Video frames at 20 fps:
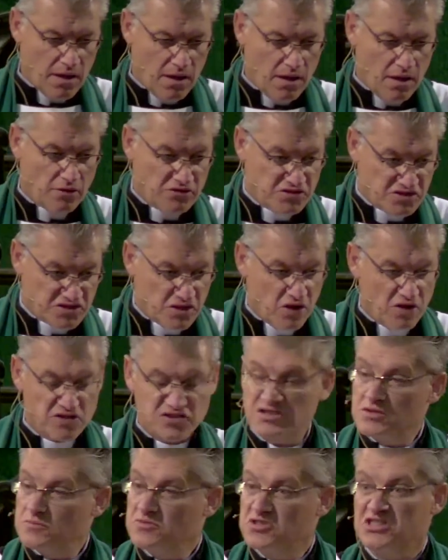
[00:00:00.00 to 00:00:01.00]
who sows
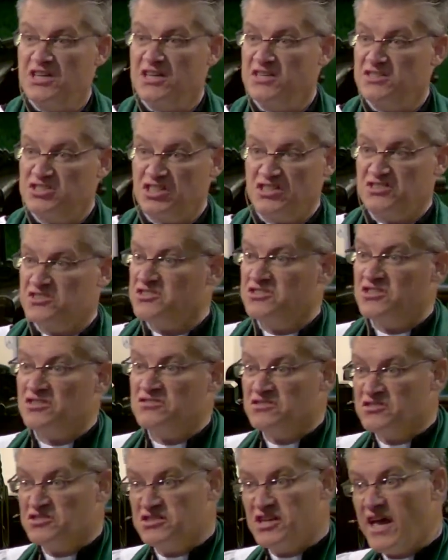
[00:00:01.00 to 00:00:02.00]
some seed. Jesus
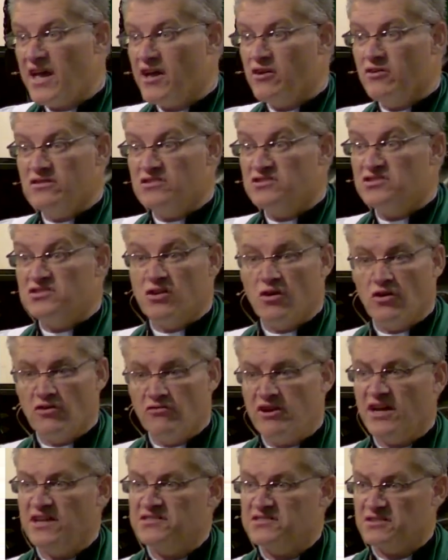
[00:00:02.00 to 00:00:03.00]
doesn't say who the sower
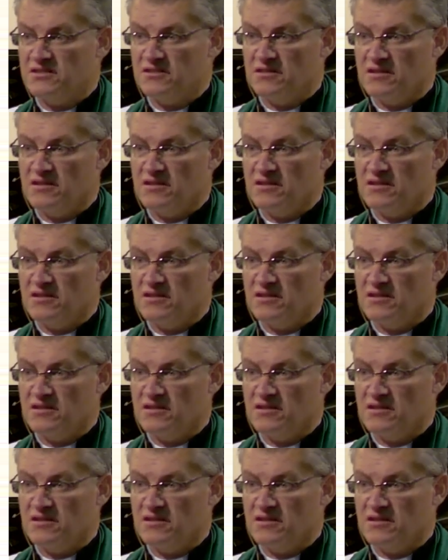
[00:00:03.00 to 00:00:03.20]
is.